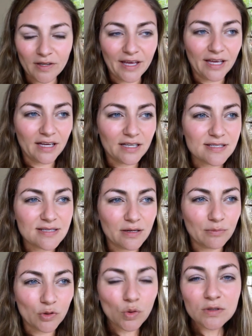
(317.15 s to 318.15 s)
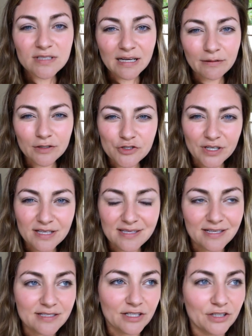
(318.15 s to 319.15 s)
like some golden hour
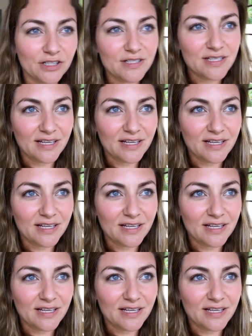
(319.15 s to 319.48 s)
drinks and dinner